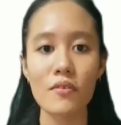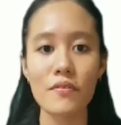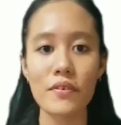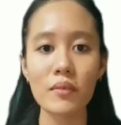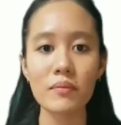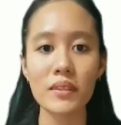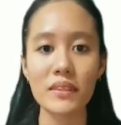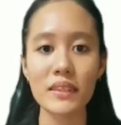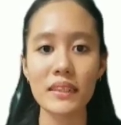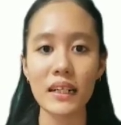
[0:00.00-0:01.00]
From the
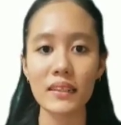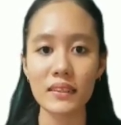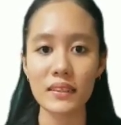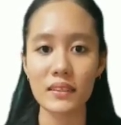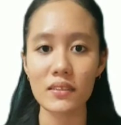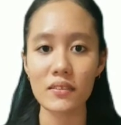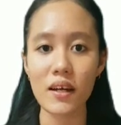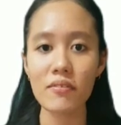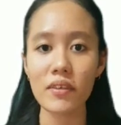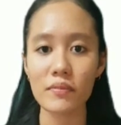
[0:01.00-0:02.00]
results, the
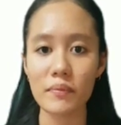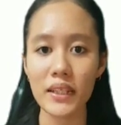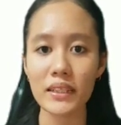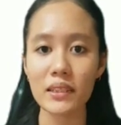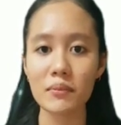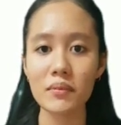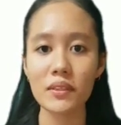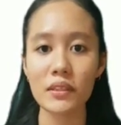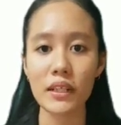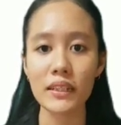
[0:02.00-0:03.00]
graph of maximum
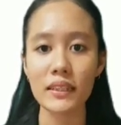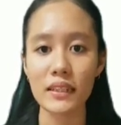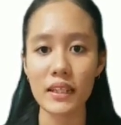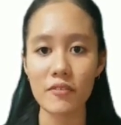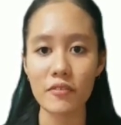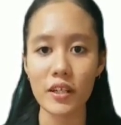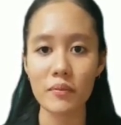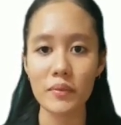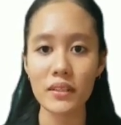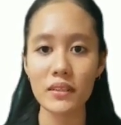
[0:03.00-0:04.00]
stress against
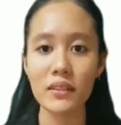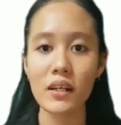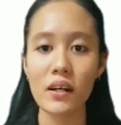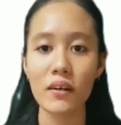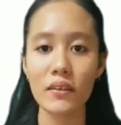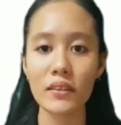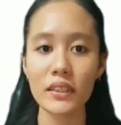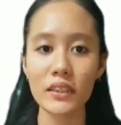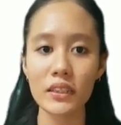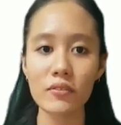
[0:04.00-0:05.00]
fiber
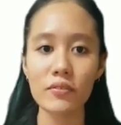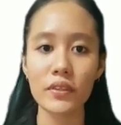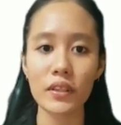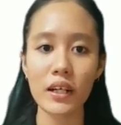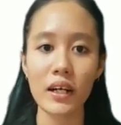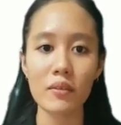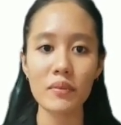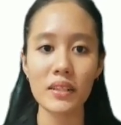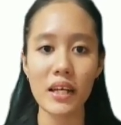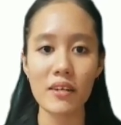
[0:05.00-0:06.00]
orientation for
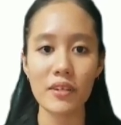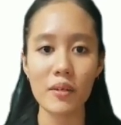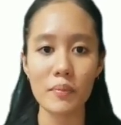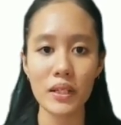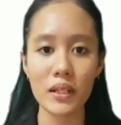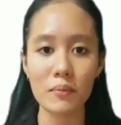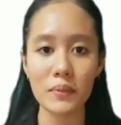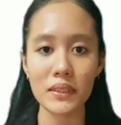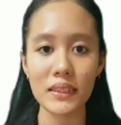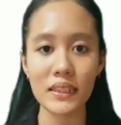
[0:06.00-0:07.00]
carbon FRP
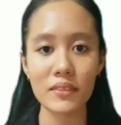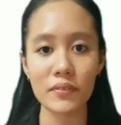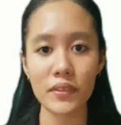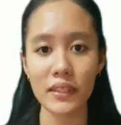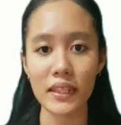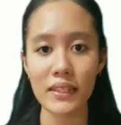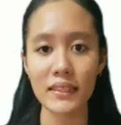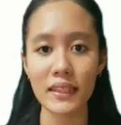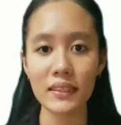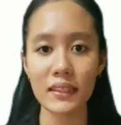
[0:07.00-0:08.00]
composites for
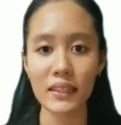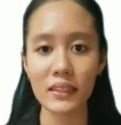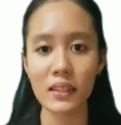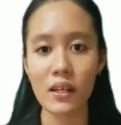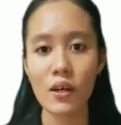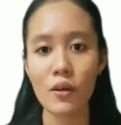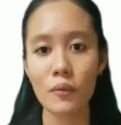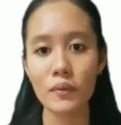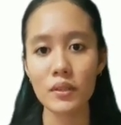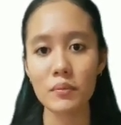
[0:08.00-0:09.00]
tensile test
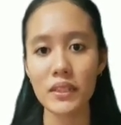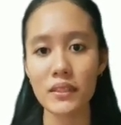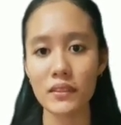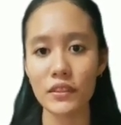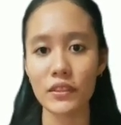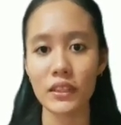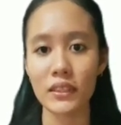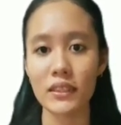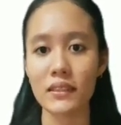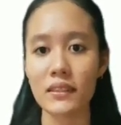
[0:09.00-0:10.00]
will be constructed.